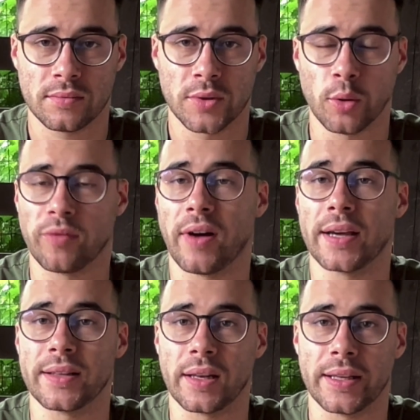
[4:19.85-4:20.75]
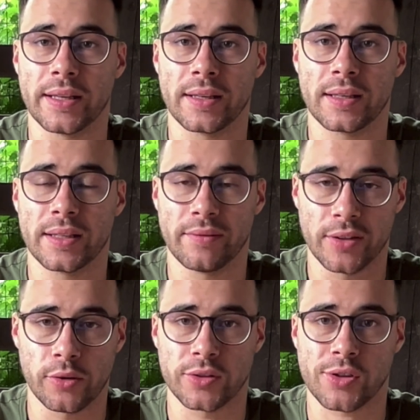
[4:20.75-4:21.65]
You'll find the link in the
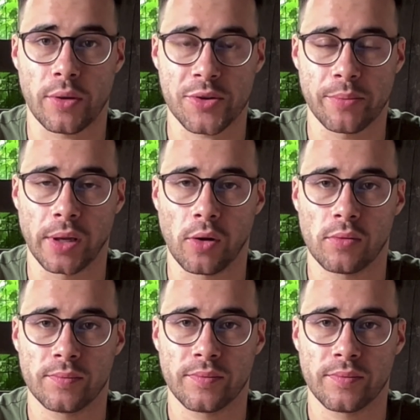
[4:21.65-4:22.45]
video description below.